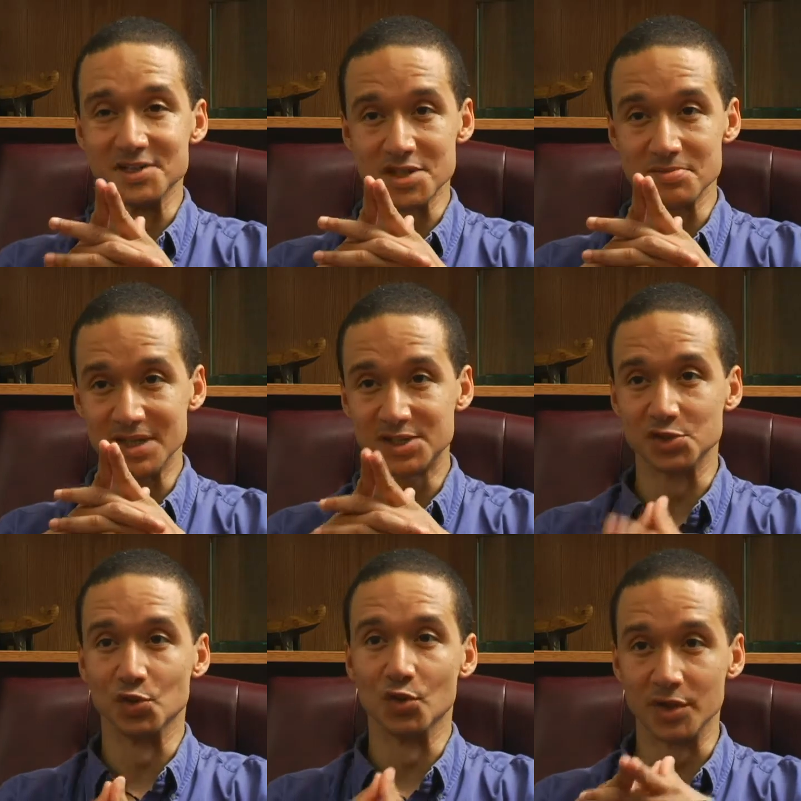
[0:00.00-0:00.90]
Just make
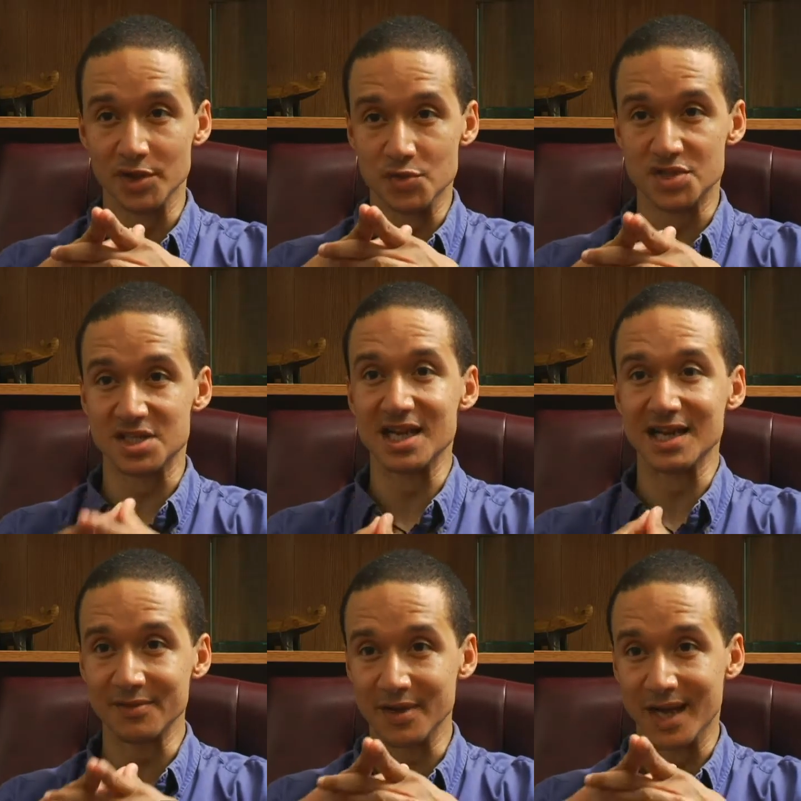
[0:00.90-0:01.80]
sure you
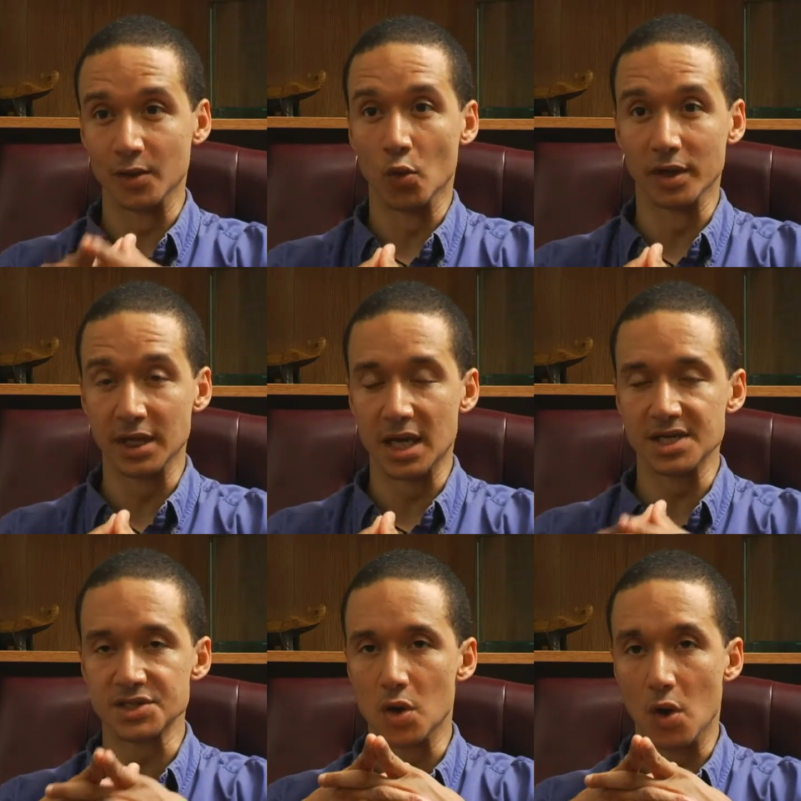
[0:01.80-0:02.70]
save and
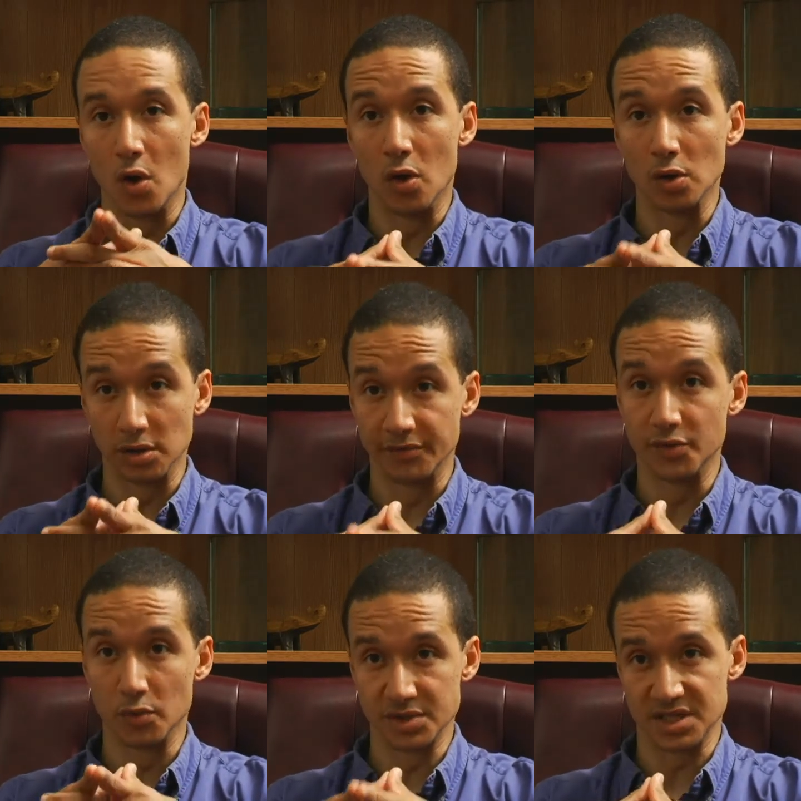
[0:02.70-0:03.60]
organize all of your